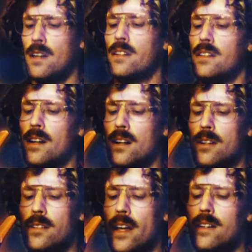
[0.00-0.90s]

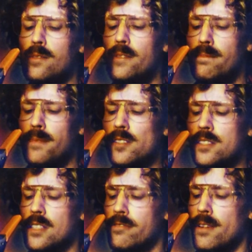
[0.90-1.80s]
Now, Edelman
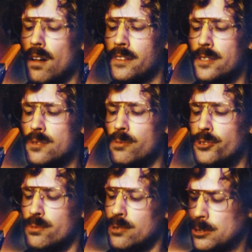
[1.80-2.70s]
must have thought this
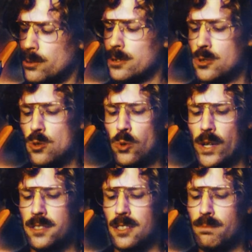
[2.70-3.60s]
was a rhetorical
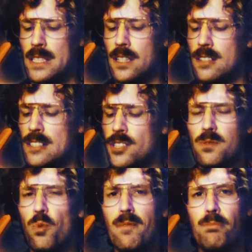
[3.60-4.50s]
question because he
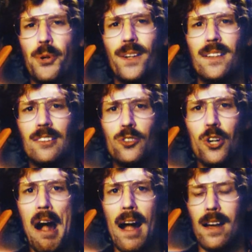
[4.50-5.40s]
just whimpered and
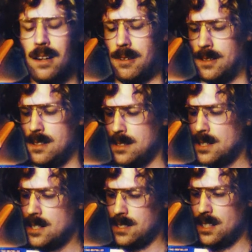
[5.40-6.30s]
cried.
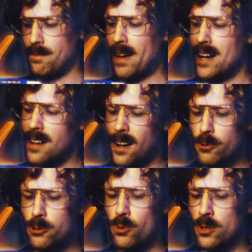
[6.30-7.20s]
And my
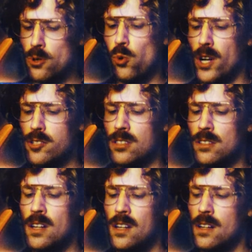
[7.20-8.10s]
non-rhetorical
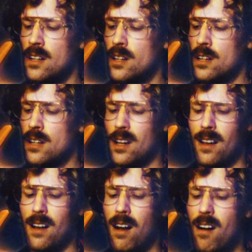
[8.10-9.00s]
question
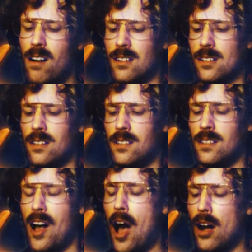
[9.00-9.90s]
hung
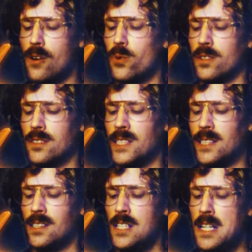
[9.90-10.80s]

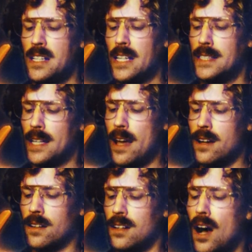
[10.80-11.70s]
awkwardly in the
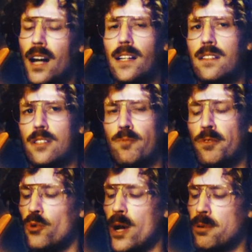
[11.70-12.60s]
air, unanswered,
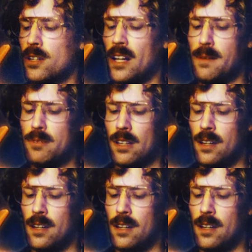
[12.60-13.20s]
before I proclaimed,